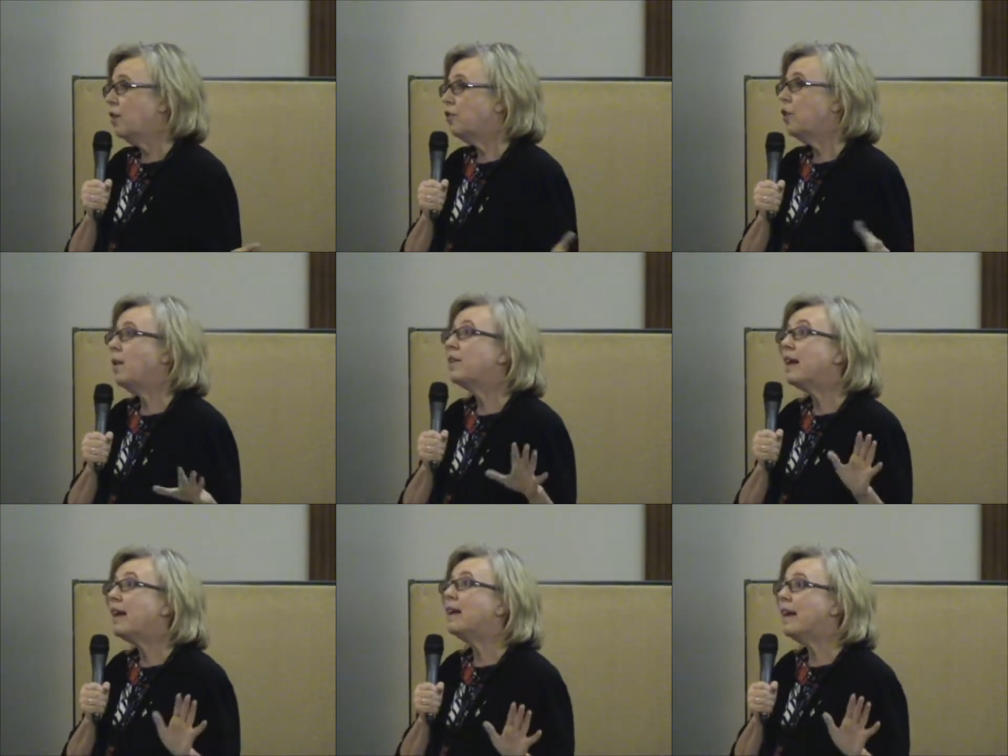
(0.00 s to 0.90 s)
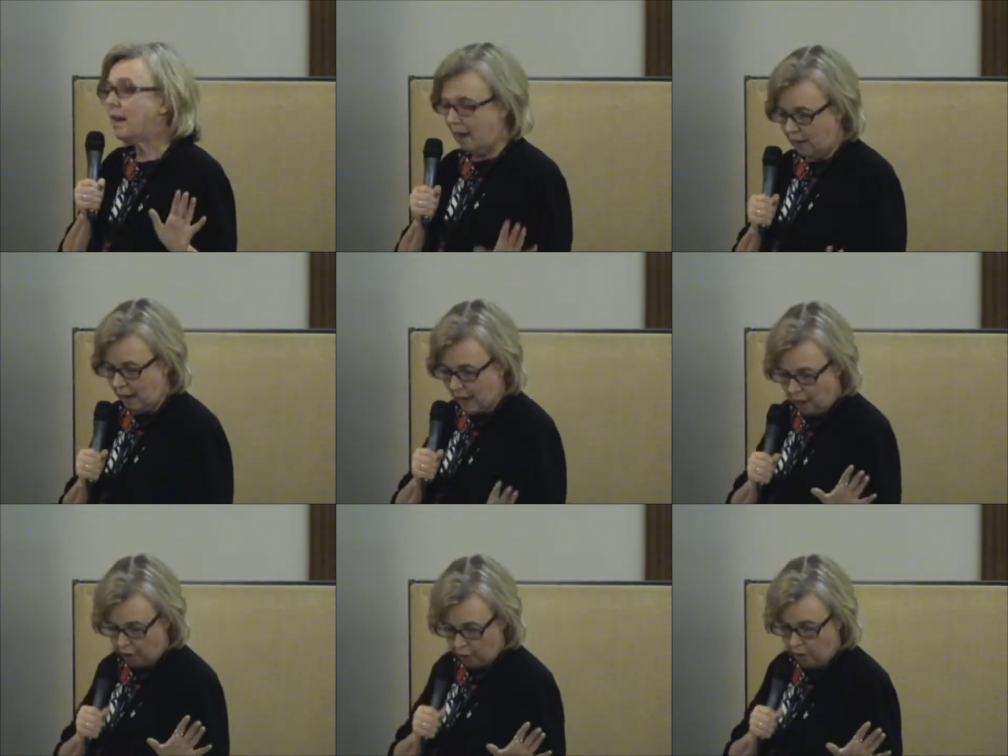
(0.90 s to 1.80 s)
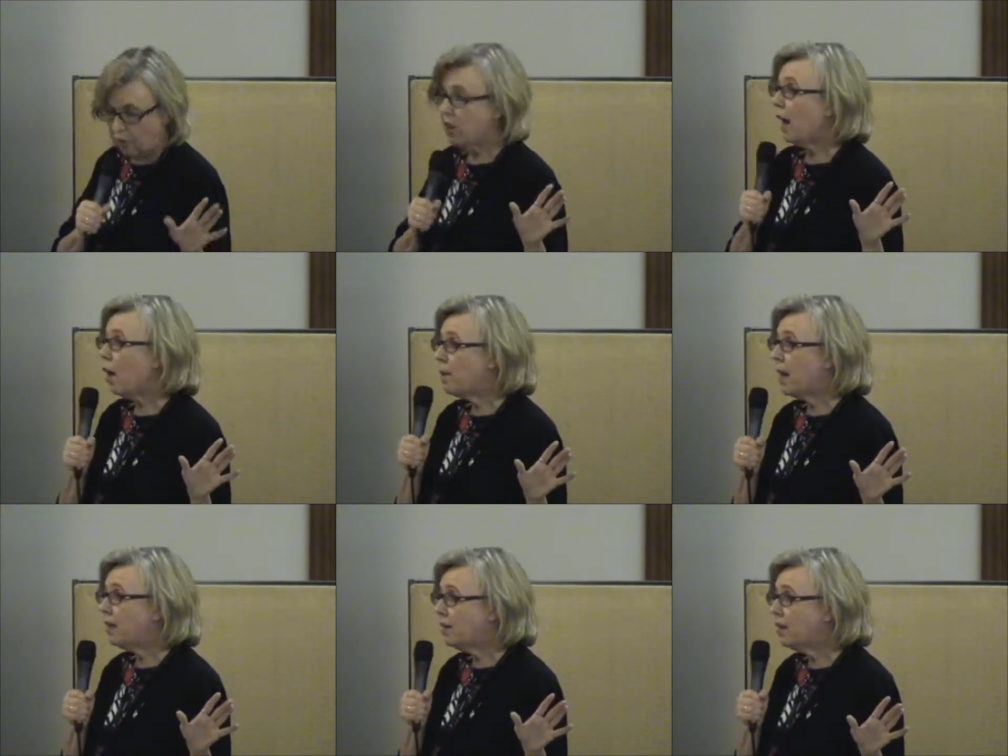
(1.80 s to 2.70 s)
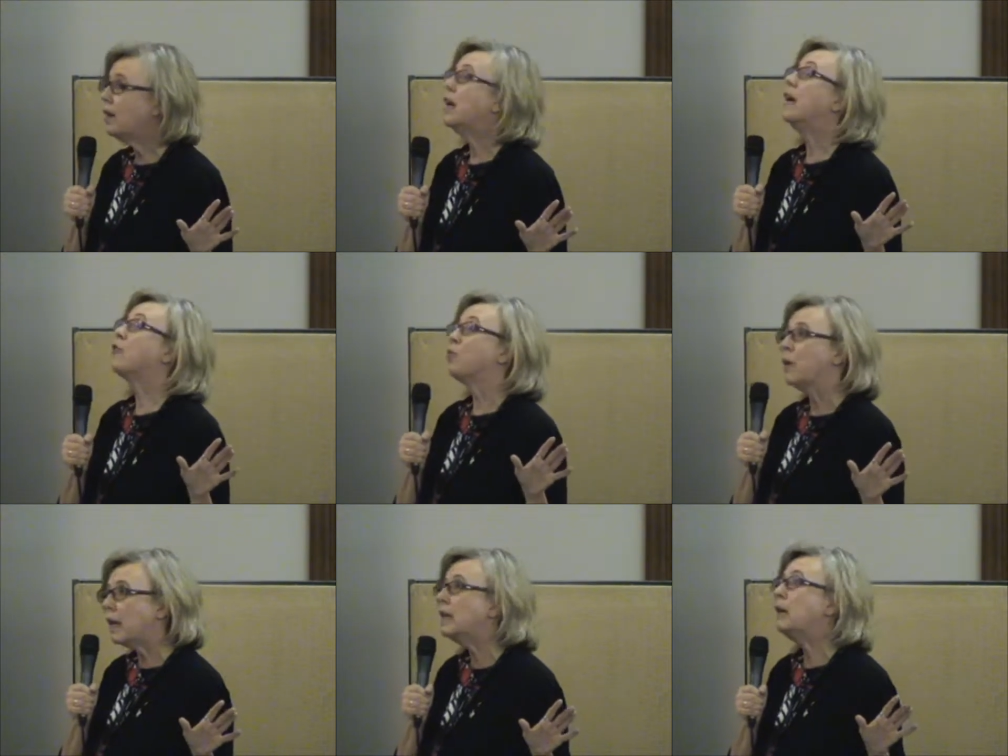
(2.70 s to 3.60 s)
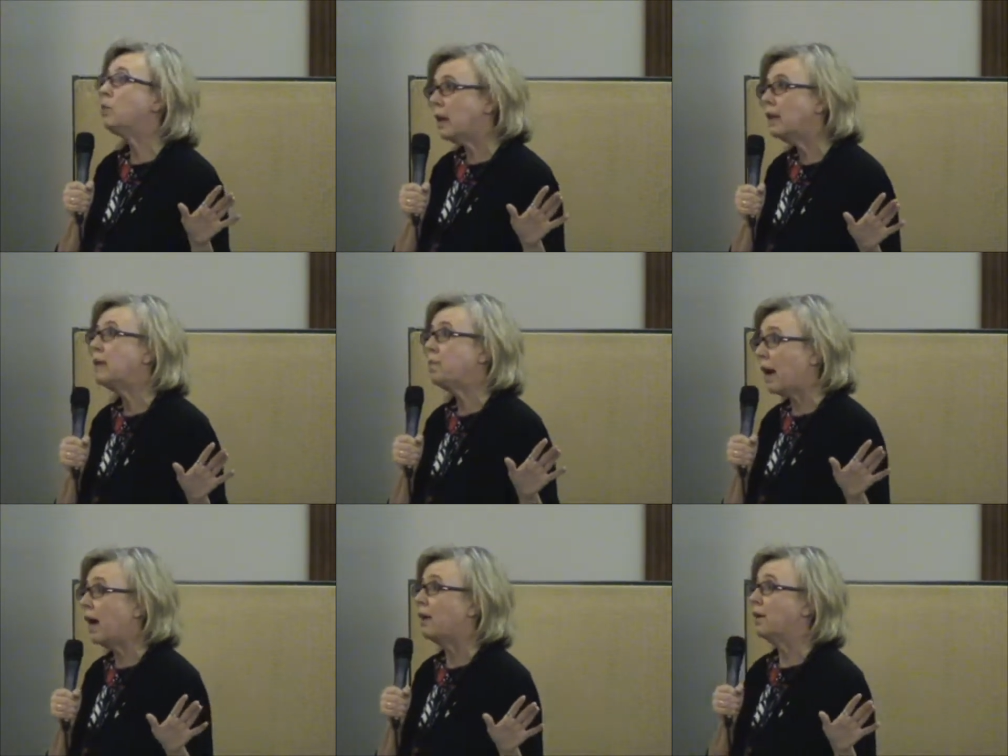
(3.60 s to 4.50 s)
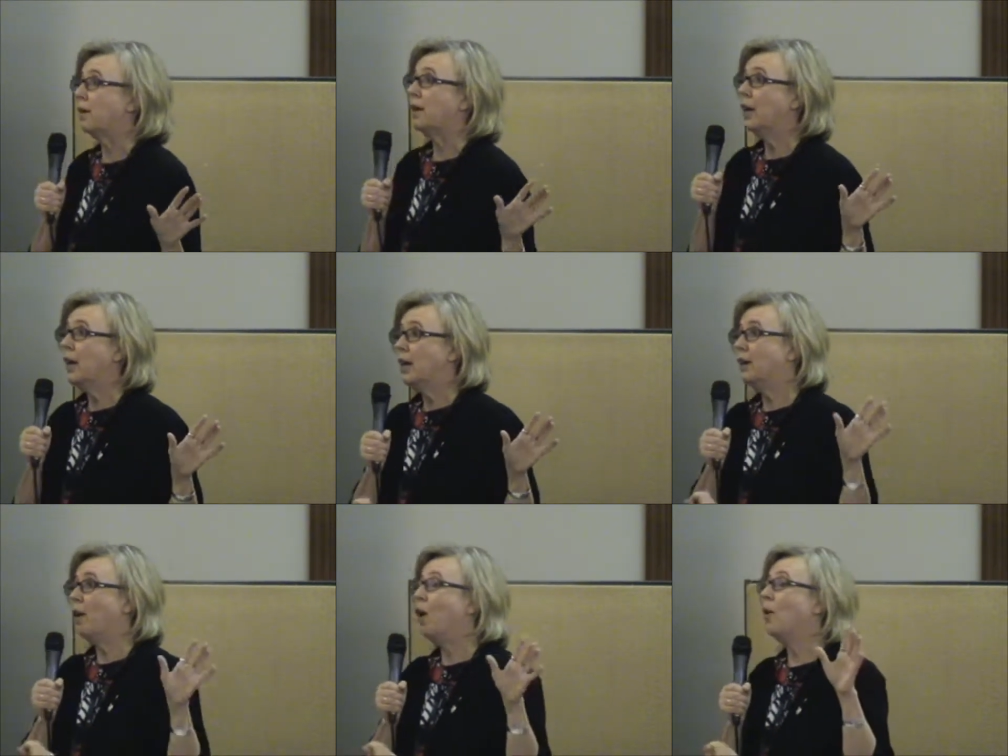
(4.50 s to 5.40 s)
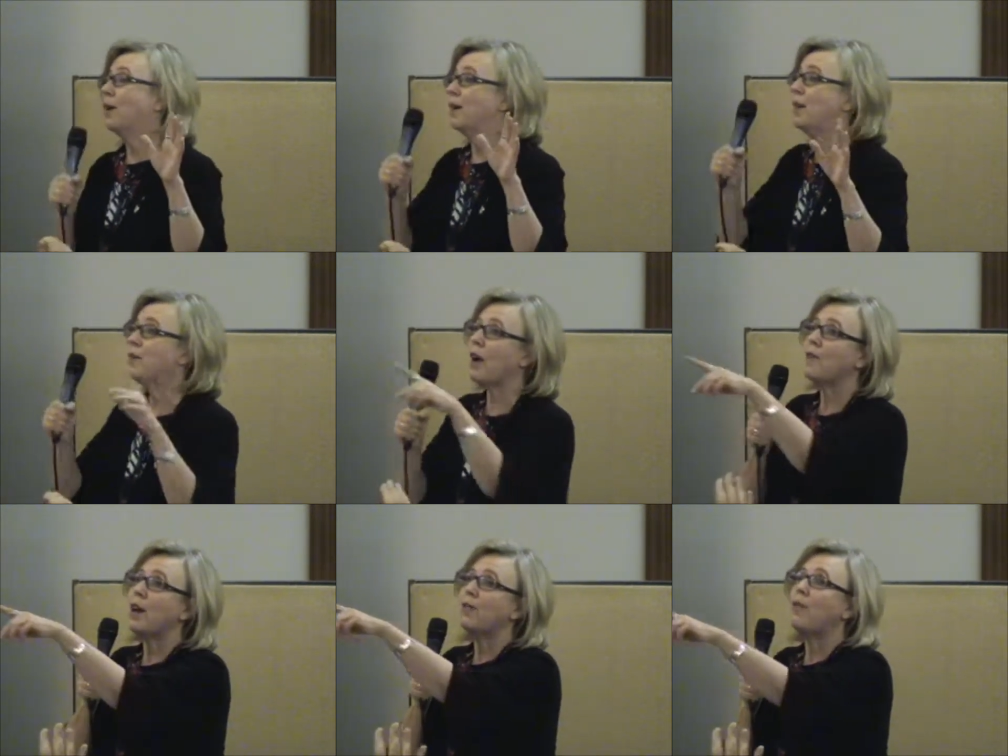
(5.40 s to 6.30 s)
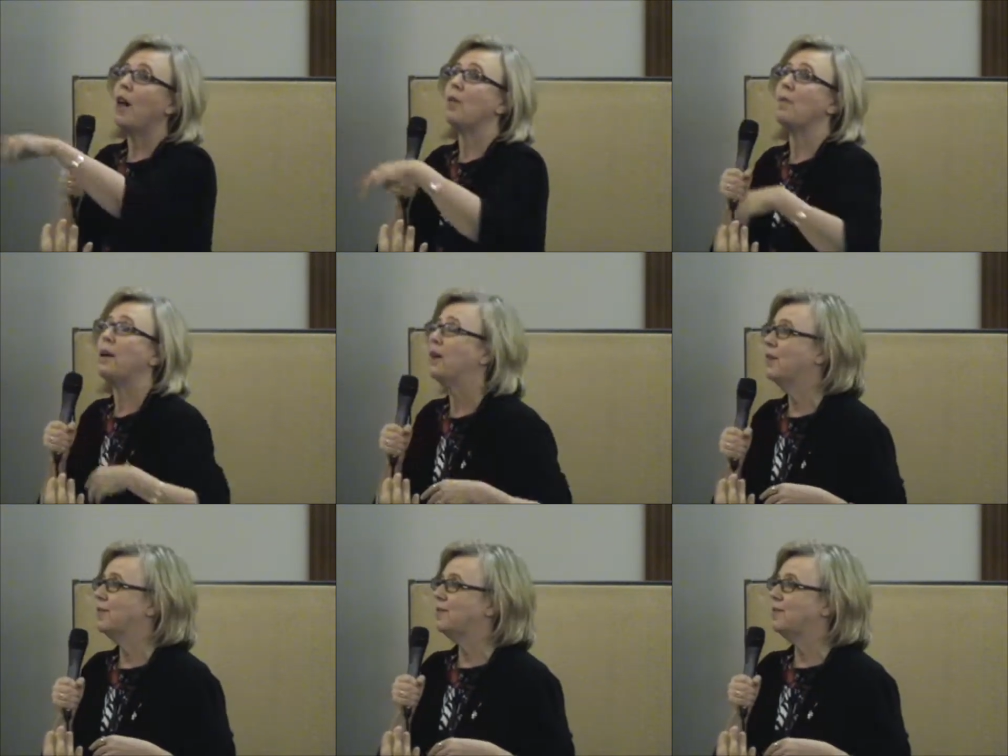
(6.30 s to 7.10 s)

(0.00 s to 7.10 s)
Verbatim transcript: So it's, it, it, in answer to your question, how bad is it? It's really, really bad. Oh, I've got a follow-up here.